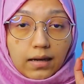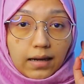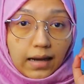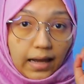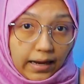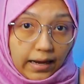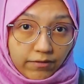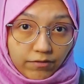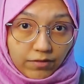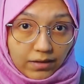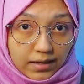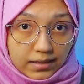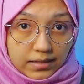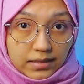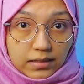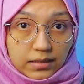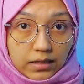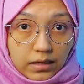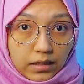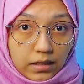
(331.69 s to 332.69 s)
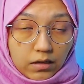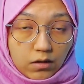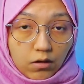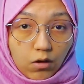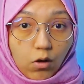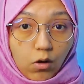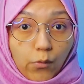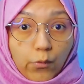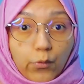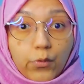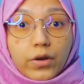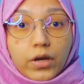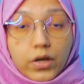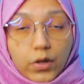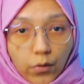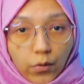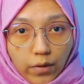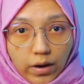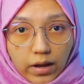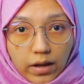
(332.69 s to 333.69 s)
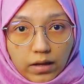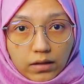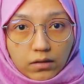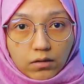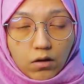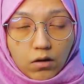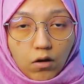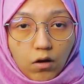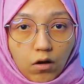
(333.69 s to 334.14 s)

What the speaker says: life lesson or regret